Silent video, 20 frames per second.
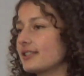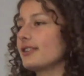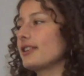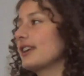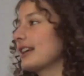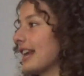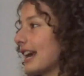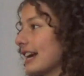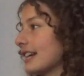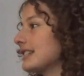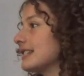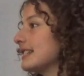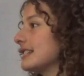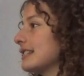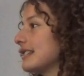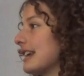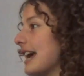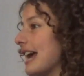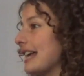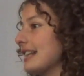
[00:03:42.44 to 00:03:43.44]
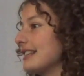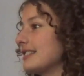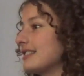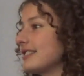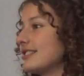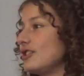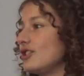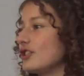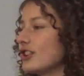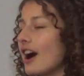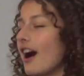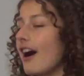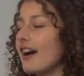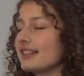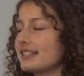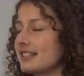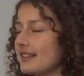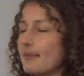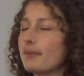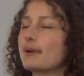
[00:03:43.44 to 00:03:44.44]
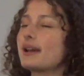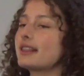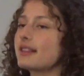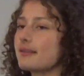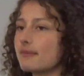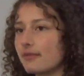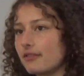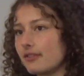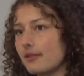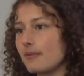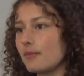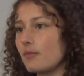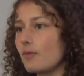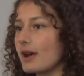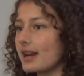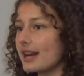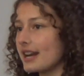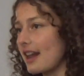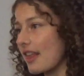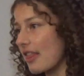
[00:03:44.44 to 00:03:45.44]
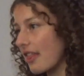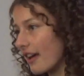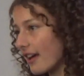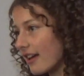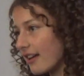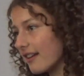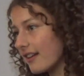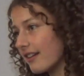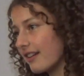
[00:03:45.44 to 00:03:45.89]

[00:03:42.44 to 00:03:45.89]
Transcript: connected and you can't separate them from one another.